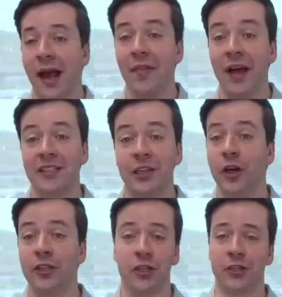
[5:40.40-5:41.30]
And that's
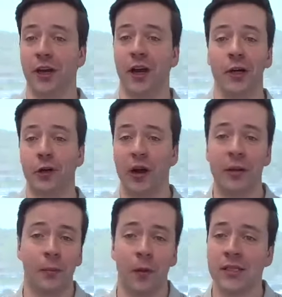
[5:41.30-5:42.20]
just a
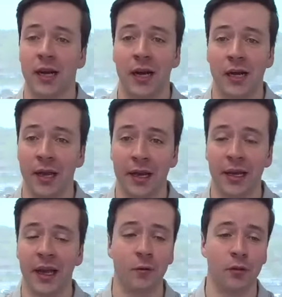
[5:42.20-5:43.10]
great point to highlight again.